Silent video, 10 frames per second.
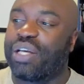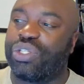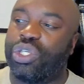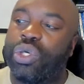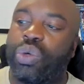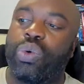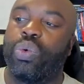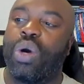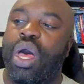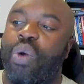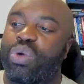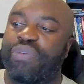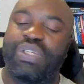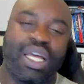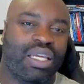you will
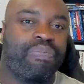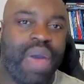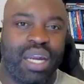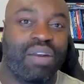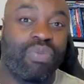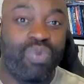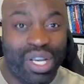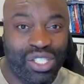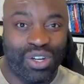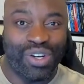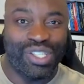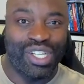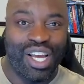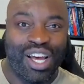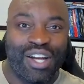have done competitive research